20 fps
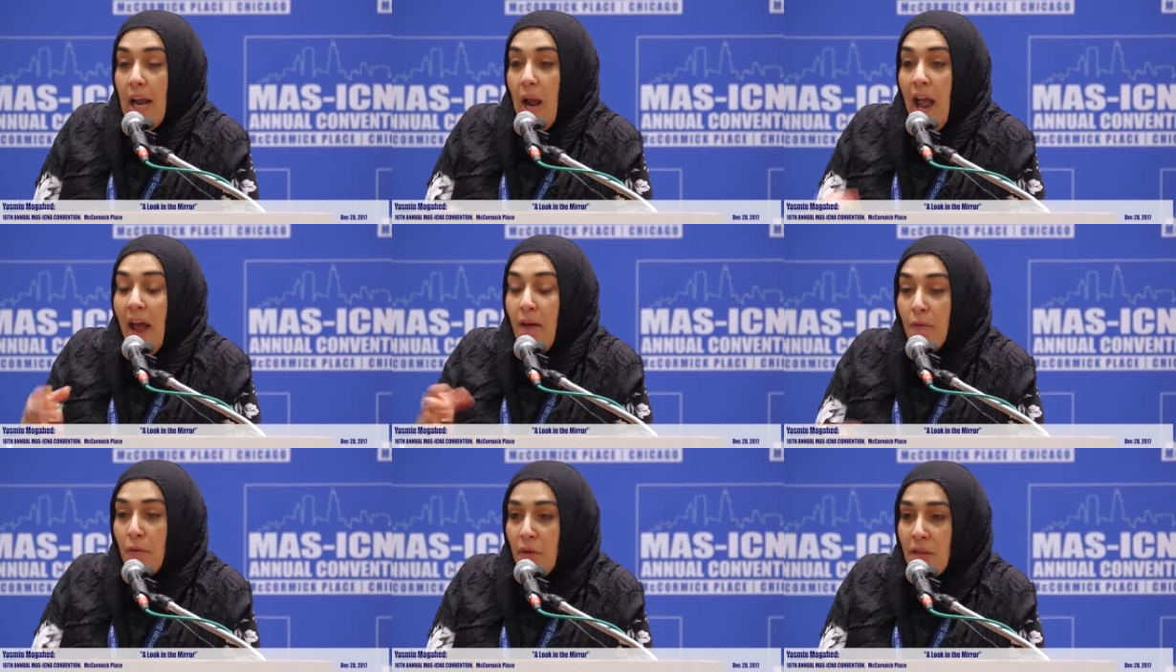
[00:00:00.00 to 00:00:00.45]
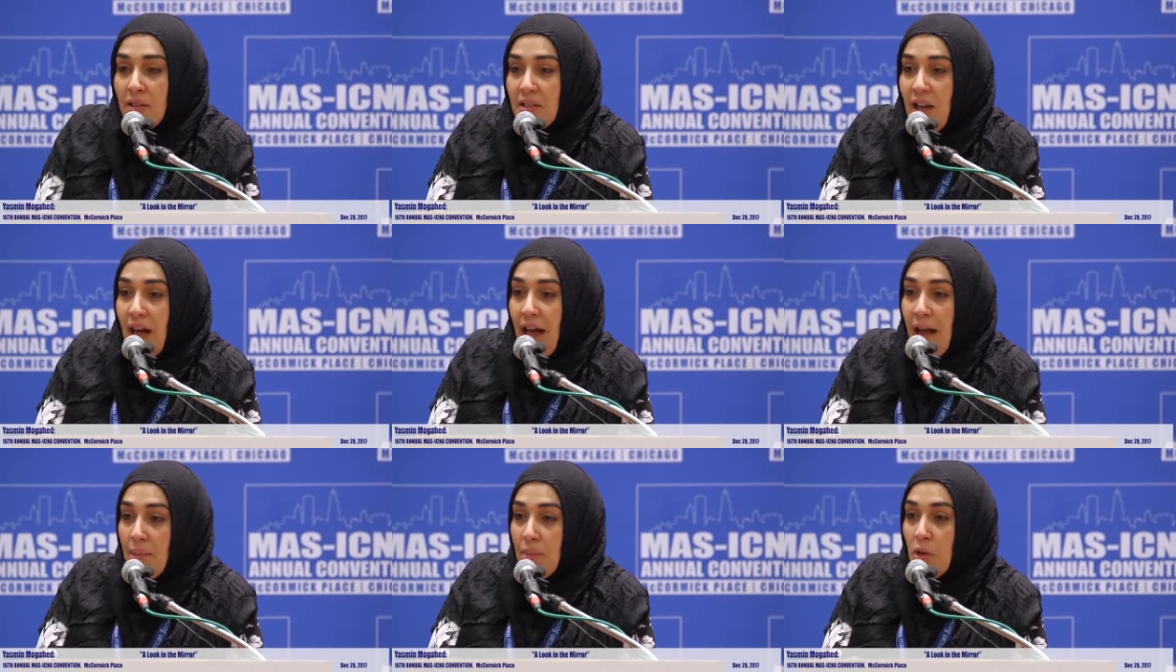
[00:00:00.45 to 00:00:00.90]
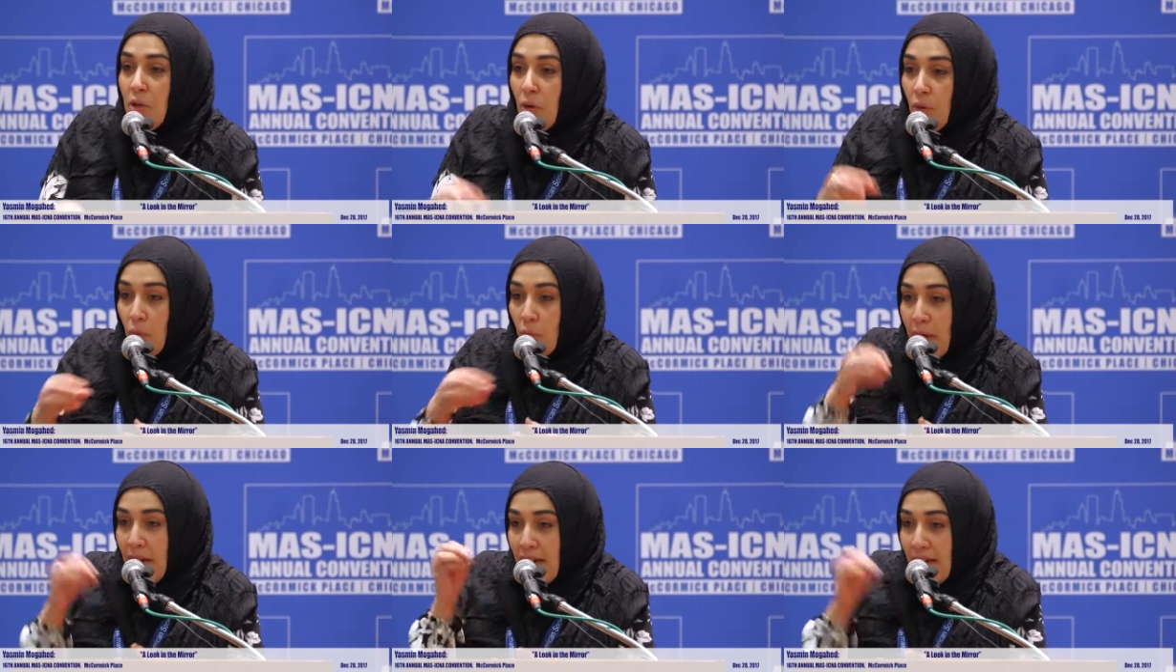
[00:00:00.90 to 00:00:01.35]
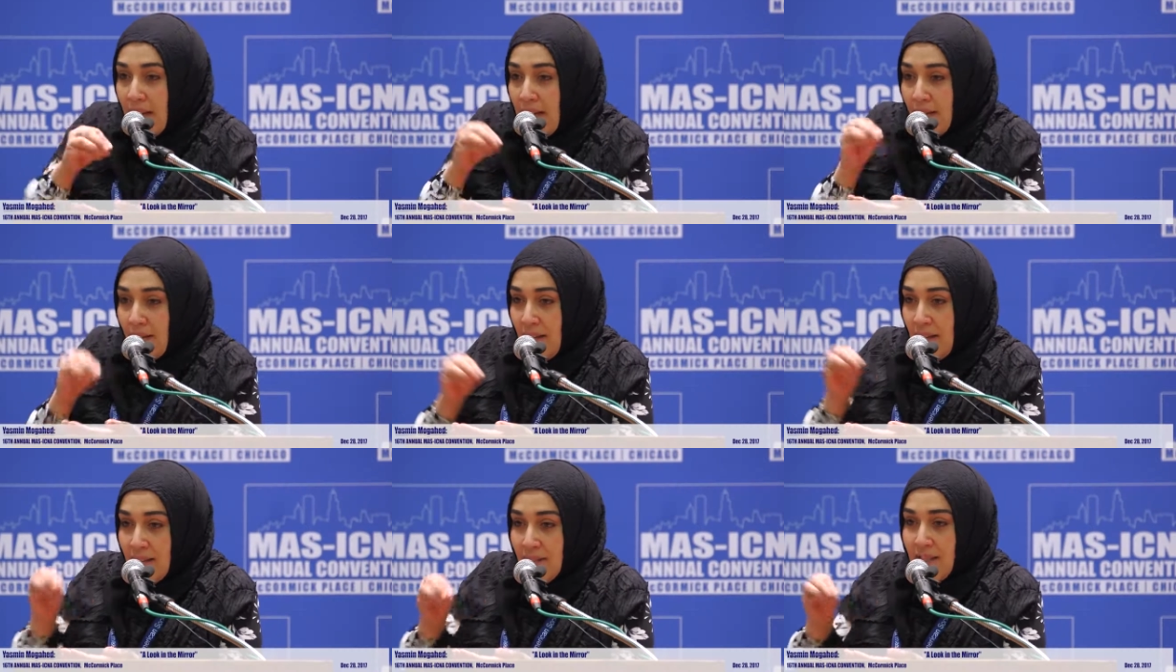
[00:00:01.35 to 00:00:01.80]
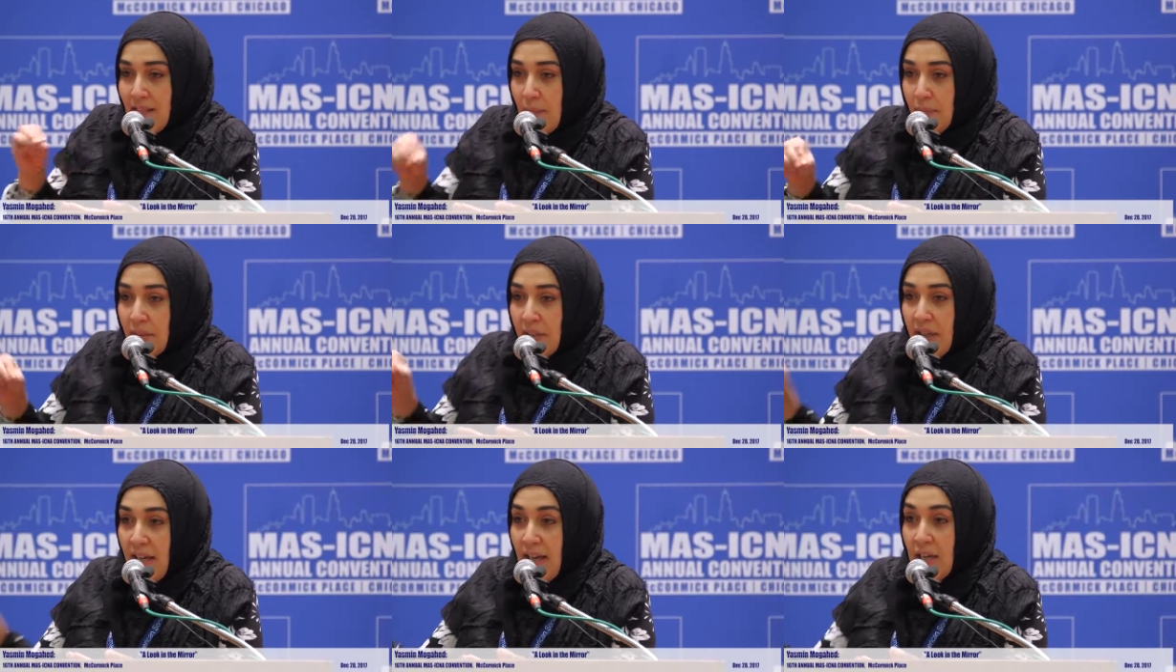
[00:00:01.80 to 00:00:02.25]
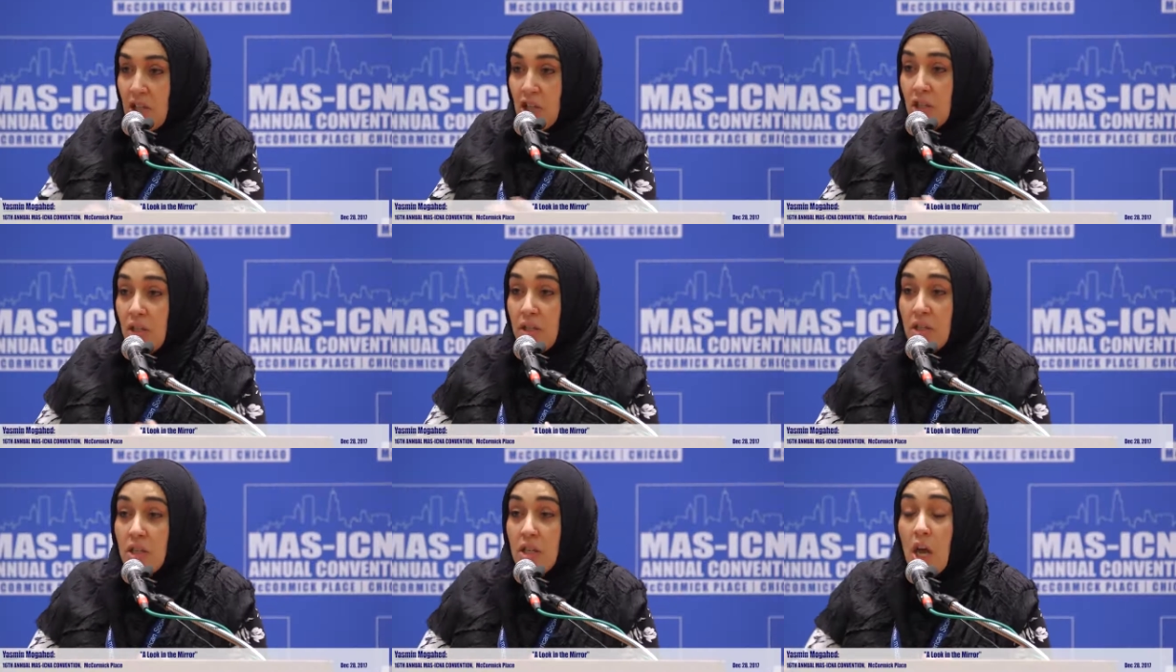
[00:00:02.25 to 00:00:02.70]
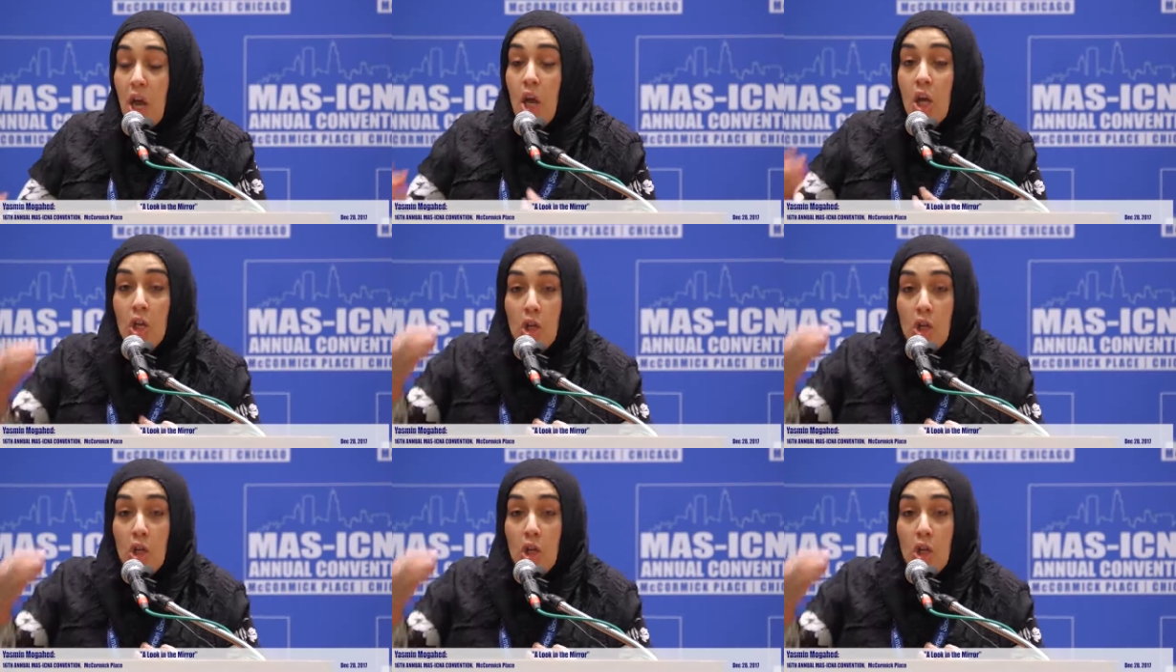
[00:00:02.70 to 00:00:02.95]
every time you're reading these supplications,